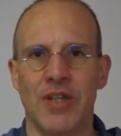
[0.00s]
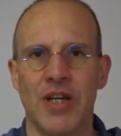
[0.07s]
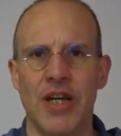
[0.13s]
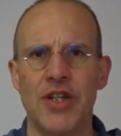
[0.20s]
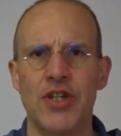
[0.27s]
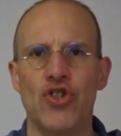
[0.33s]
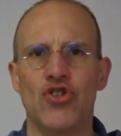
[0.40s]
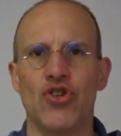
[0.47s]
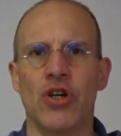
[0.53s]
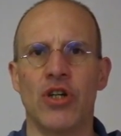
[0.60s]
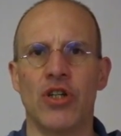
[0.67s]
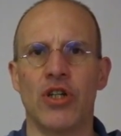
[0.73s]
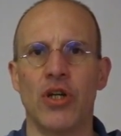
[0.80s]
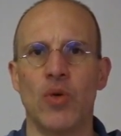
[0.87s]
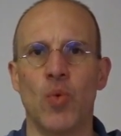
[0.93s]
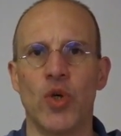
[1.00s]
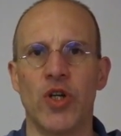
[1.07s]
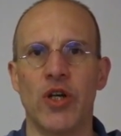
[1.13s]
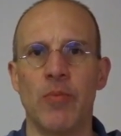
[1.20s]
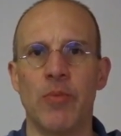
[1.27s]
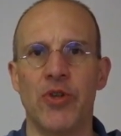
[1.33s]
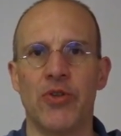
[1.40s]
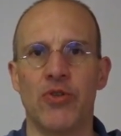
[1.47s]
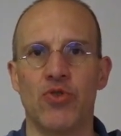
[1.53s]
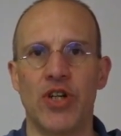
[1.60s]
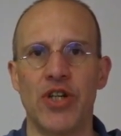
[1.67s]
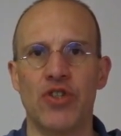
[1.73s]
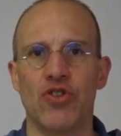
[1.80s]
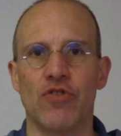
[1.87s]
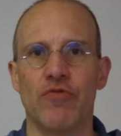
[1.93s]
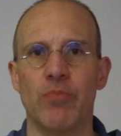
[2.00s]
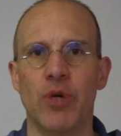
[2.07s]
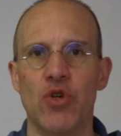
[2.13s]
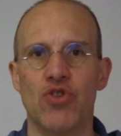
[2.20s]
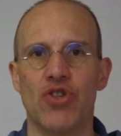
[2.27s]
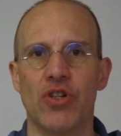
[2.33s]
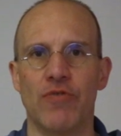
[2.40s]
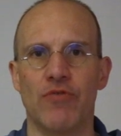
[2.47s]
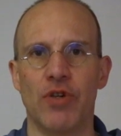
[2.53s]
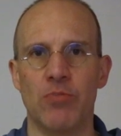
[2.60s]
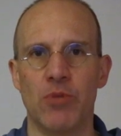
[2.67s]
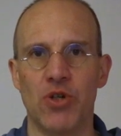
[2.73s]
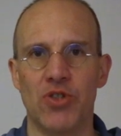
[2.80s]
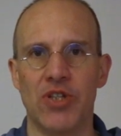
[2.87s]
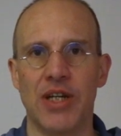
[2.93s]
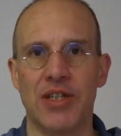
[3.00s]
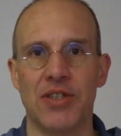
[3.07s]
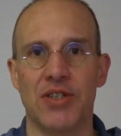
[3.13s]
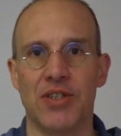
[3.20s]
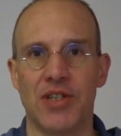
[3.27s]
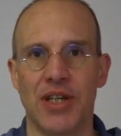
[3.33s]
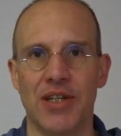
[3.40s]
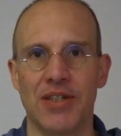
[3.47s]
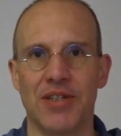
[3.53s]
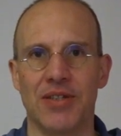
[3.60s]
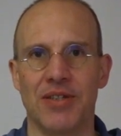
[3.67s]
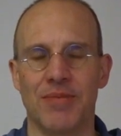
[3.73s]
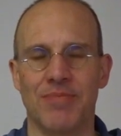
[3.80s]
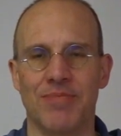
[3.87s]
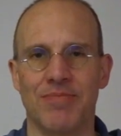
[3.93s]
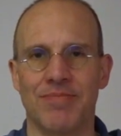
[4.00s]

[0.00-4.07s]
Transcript: Any shorter would limit the range of motion for most exercises.